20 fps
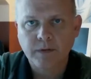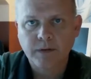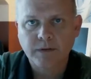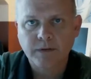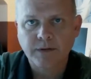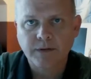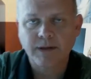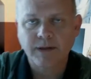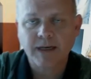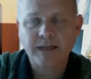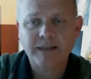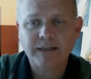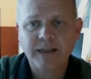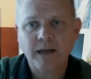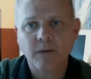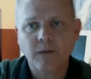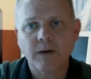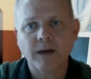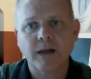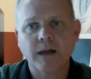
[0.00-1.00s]
So the next thing
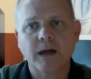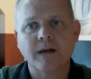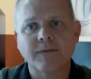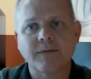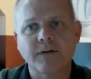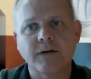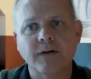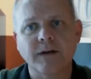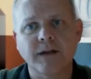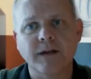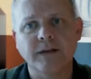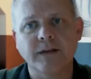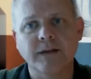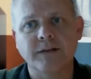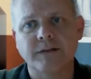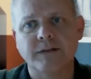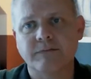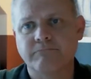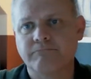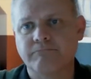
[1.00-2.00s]
I want to cover
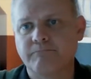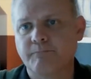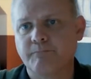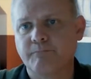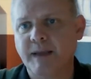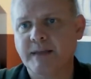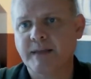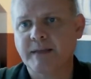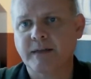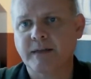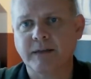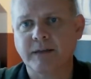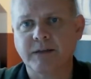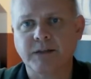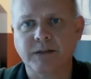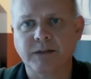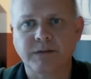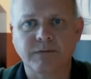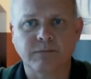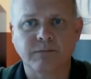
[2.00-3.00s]
is basically
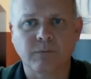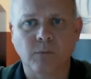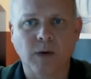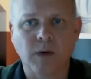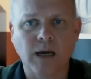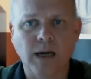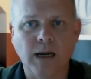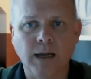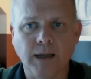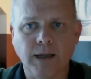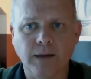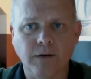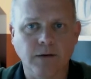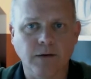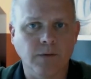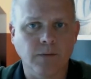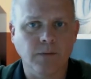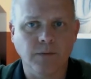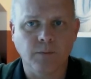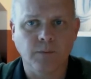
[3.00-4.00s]
just why
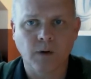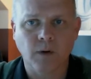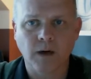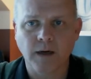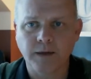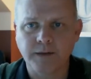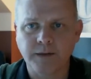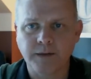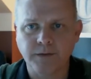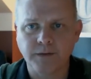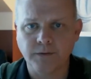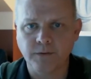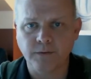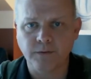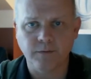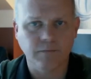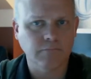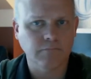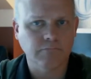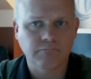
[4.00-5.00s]
you would want
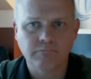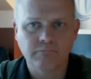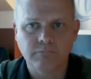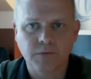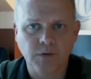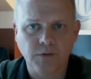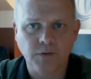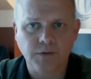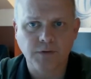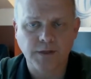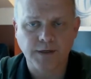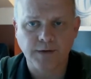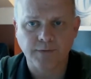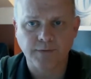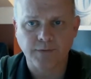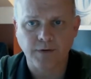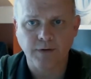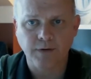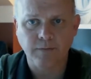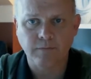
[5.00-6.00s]
to use a
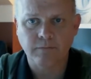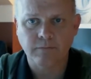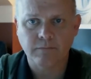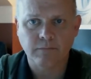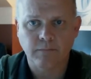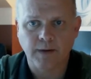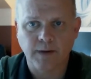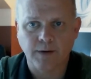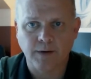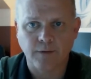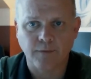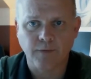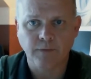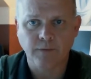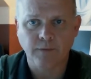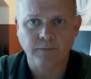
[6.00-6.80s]
different microphone.